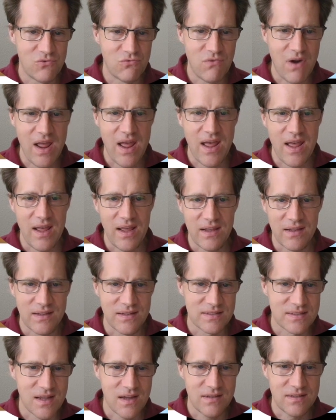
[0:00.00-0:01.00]
RAG,
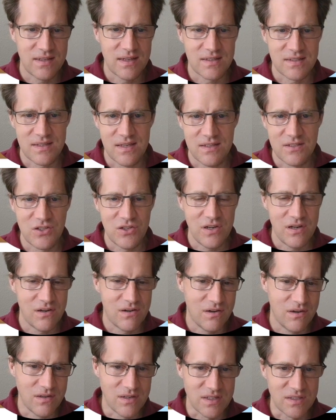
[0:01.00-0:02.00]
it's context
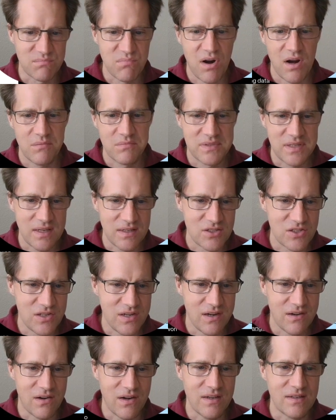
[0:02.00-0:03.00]
engineering, it's prompt
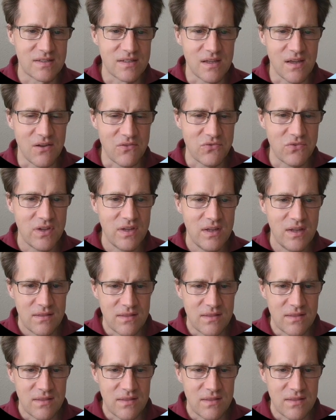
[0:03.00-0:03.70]
engineering stuff,